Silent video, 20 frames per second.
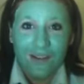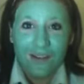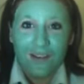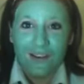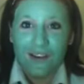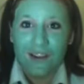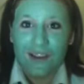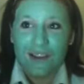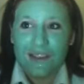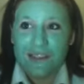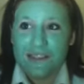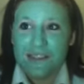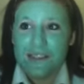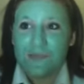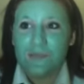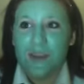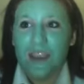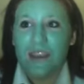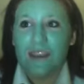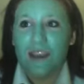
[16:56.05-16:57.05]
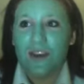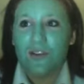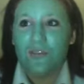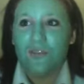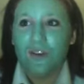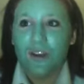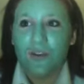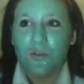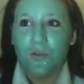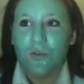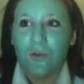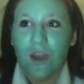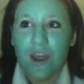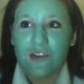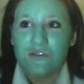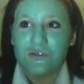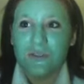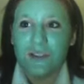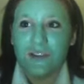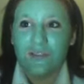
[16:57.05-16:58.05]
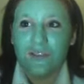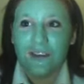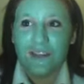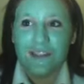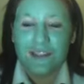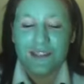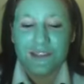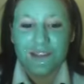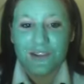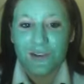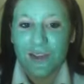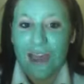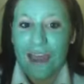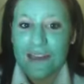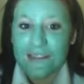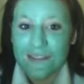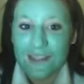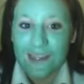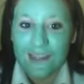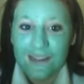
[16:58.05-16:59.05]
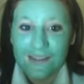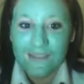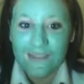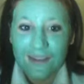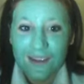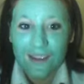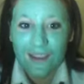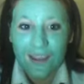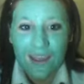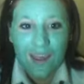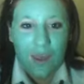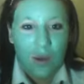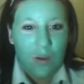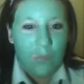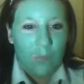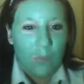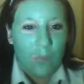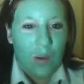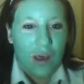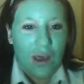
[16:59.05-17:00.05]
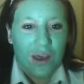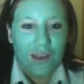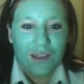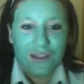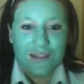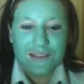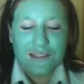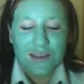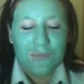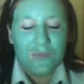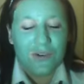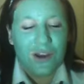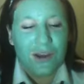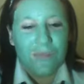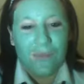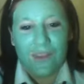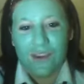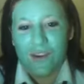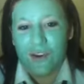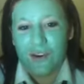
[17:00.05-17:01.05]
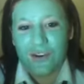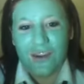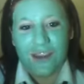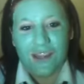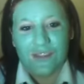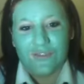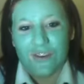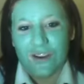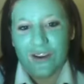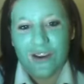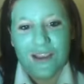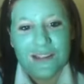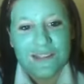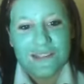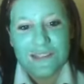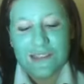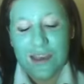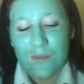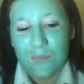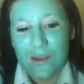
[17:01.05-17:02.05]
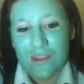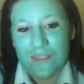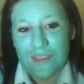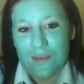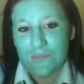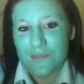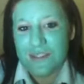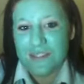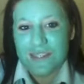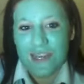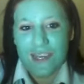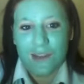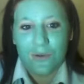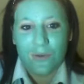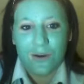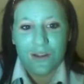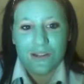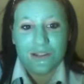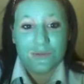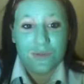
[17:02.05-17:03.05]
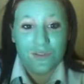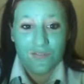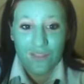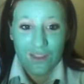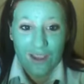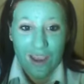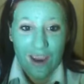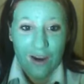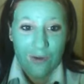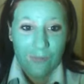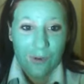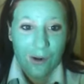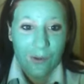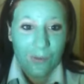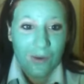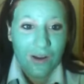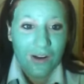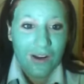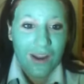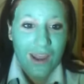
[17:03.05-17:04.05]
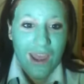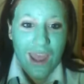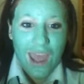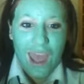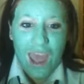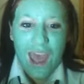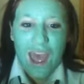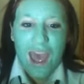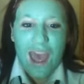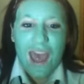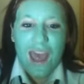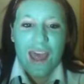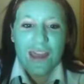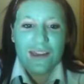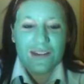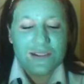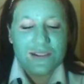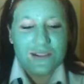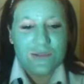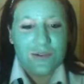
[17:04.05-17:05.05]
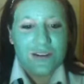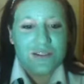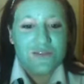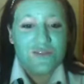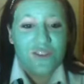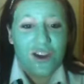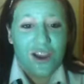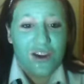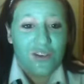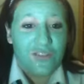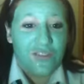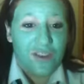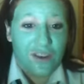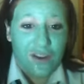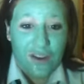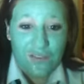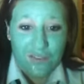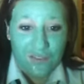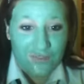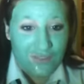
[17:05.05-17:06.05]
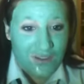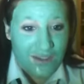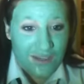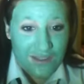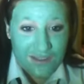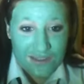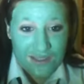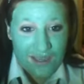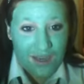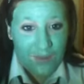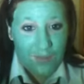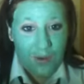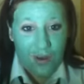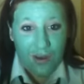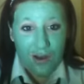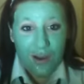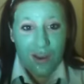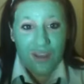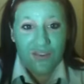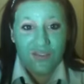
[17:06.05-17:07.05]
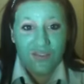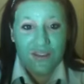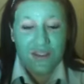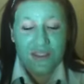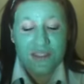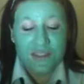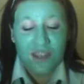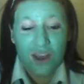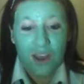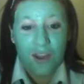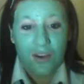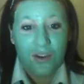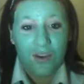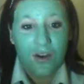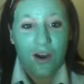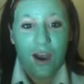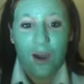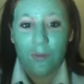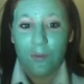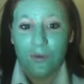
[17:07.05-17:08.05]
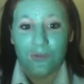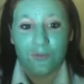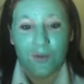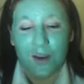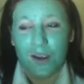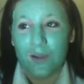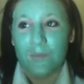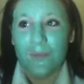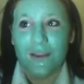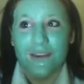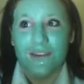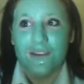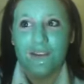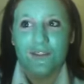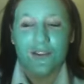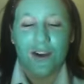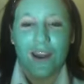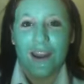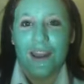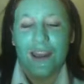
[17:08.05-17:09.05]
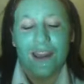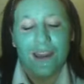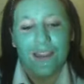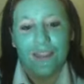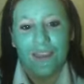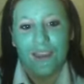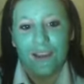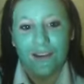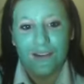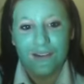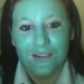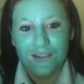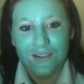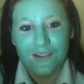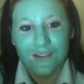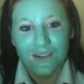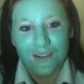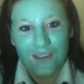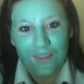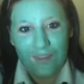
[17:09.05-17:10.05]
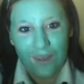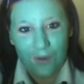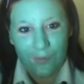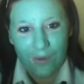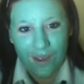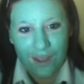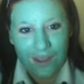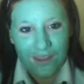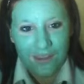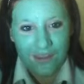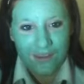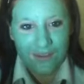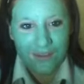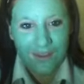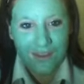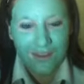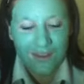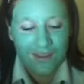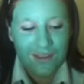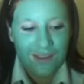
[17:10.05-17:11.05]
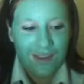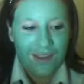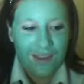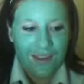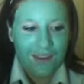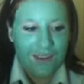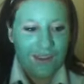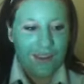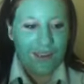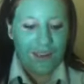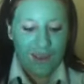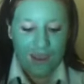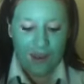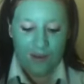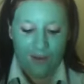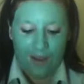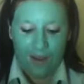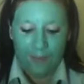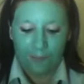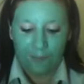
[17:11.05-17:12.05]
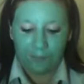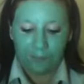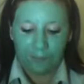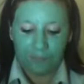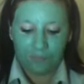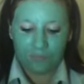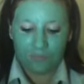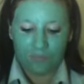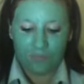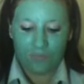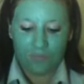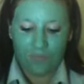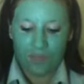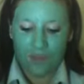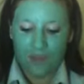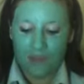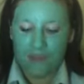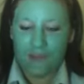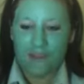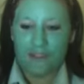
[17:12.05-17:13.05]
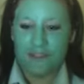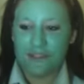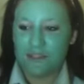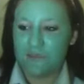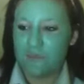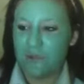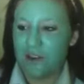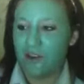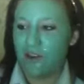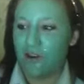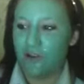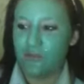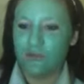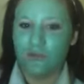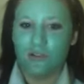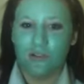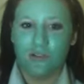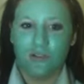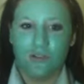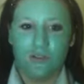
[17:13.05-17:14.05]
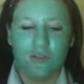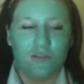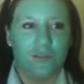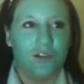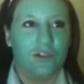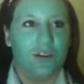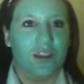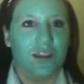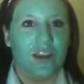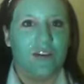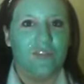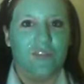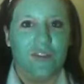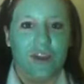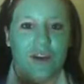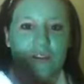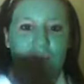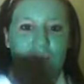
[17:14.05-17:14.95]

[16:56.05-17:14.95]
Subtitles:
Like, because it's made out of all natural ingredients, you can taste it, but sometimes they don't taste very nice, because I made that mistake once with the caramel one, and the most vile thing I've ever tasted in my life. So I wouldn't recommend trying anything in that way. Anyway, this has been on long enough now, I